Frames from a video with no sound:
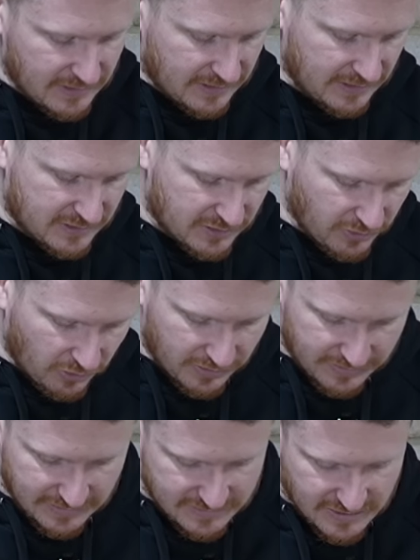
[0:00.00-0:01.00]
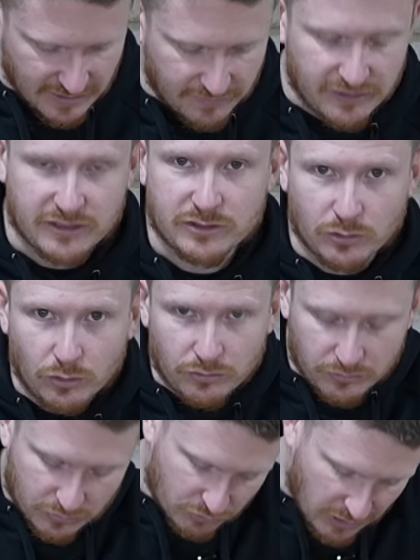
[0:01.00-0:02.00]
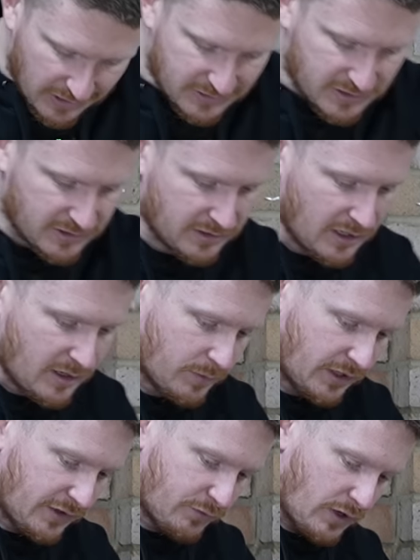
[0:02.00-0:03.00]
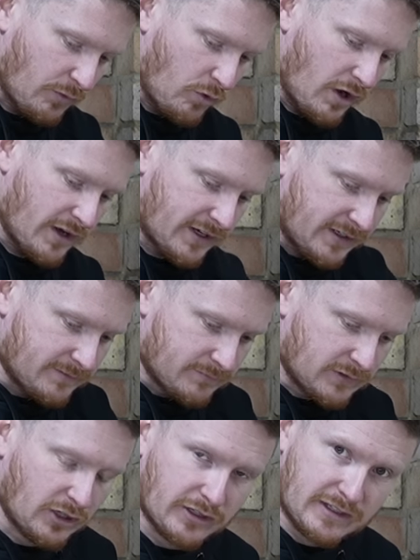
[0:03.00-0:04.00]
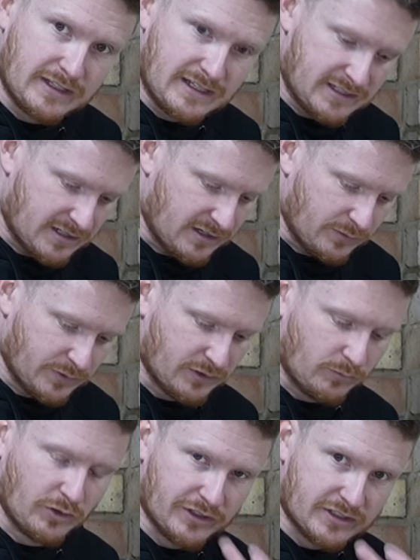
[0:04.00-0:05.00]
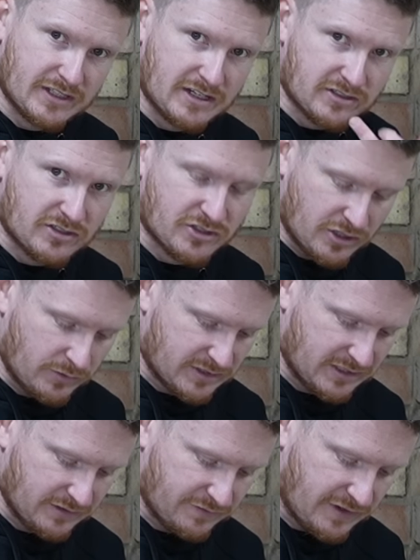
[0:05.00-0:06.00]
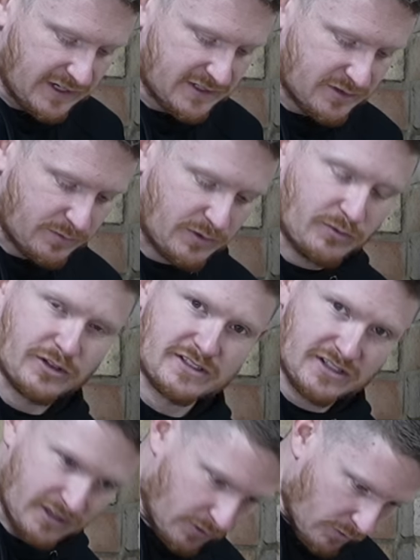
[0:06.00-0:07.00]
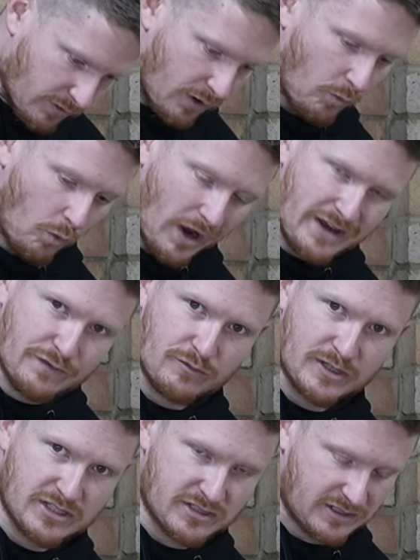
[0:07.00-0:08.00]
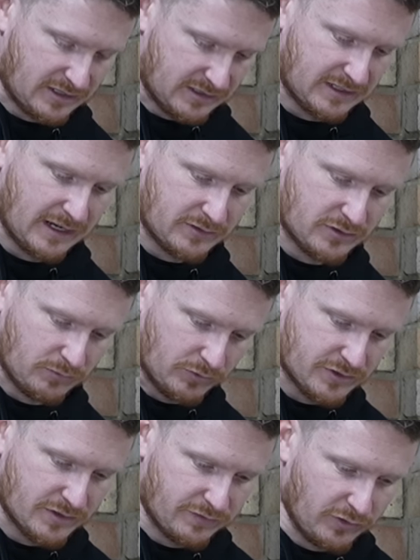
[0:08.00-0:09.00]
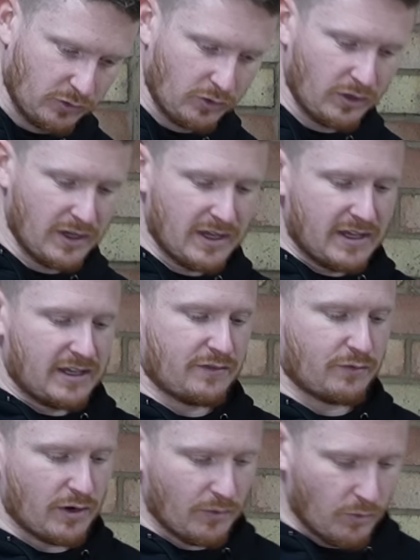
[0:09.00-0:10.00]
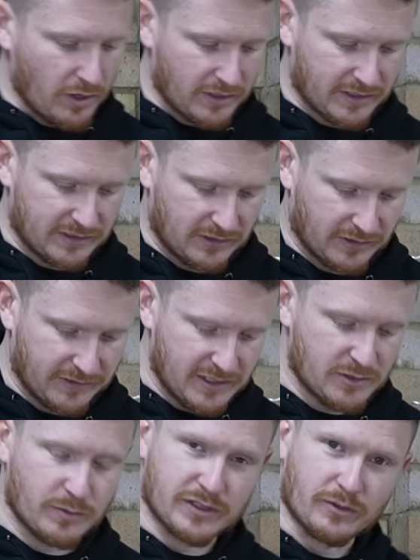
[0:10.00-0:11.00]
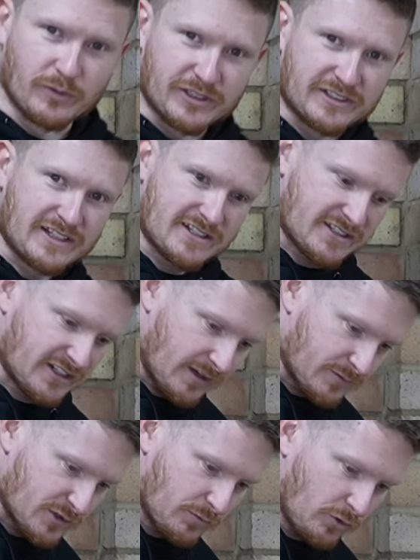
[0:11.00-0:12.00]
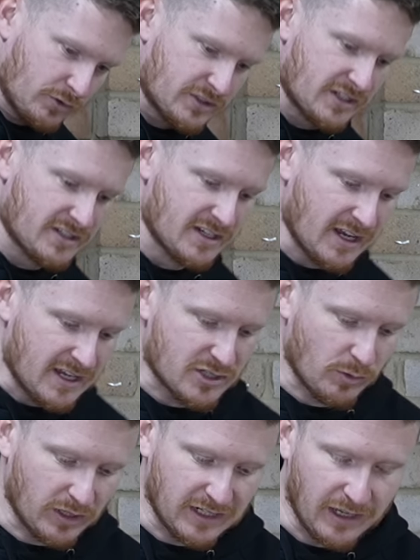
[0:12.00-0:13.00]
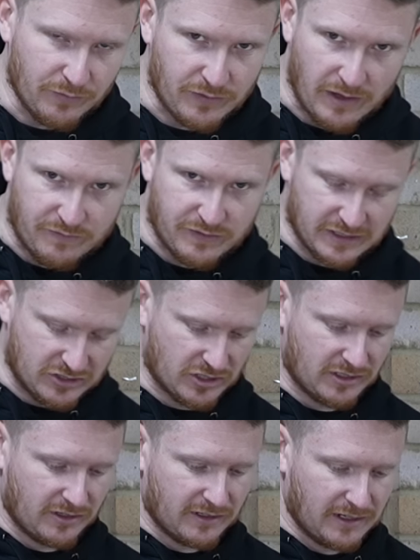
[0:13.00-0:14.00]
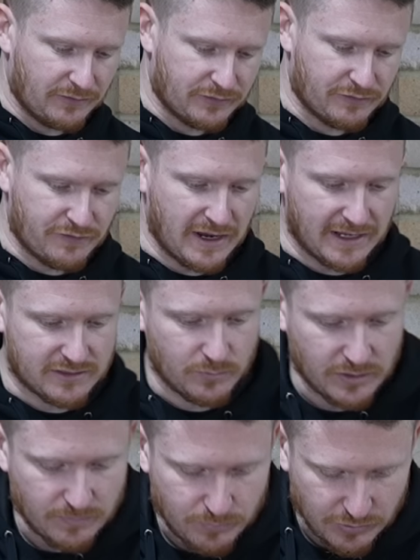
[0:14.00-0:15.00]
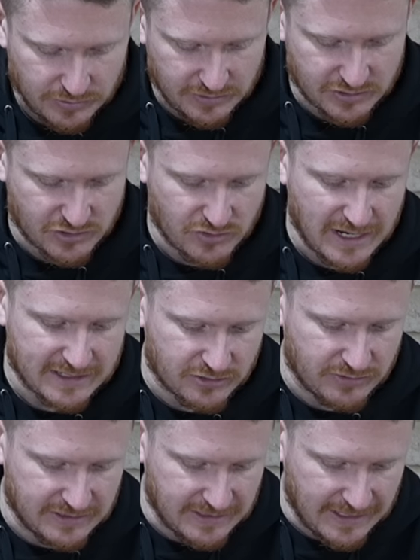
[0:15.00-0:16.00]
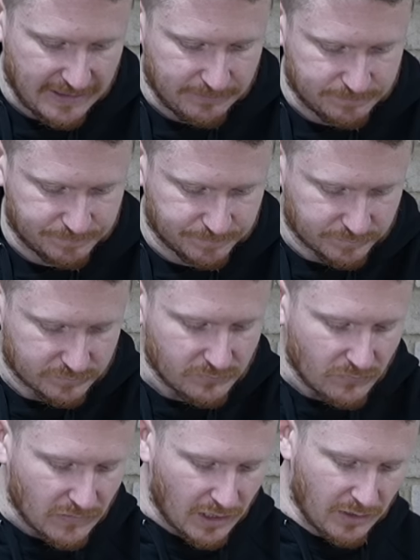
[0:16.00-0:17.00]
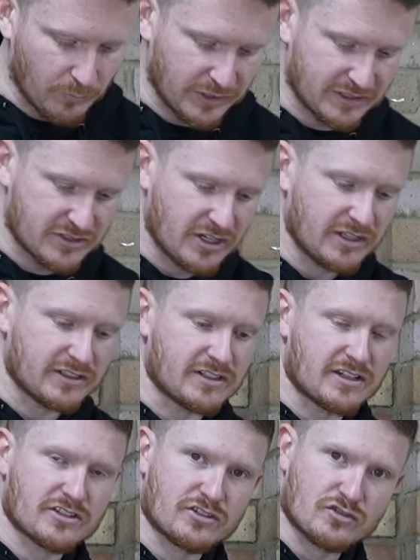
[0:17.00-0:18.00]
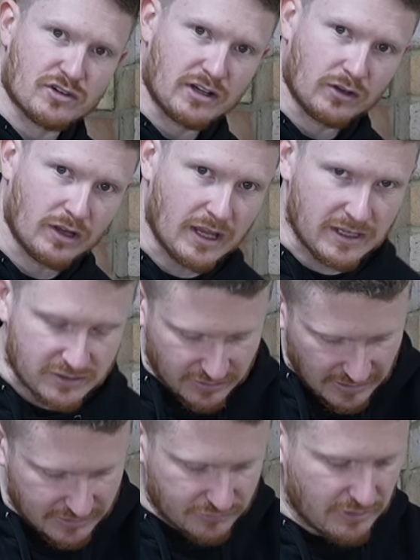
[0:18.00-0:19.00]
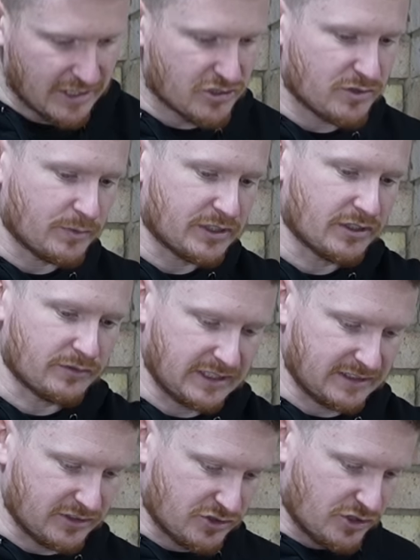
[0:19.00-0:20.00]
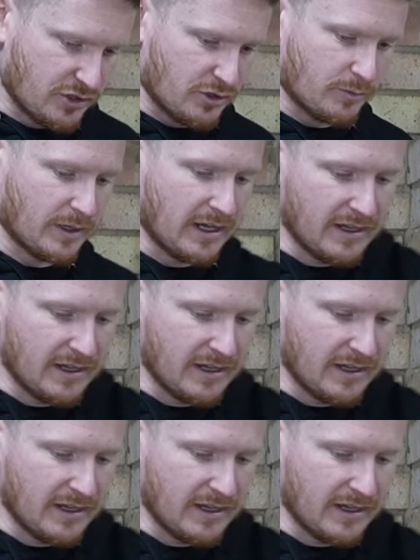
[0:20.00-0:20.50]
it's not an interior door, granted, but if we're working like this, we don't want the dust to shoot us in the face. We want it to go away from us, down towards the floor. If we're working like this, we don't want the dust to come towards us. So I love that feature. I love the fact we can put the extractor in there and we can turn the dust control to that direction. We don't need the tube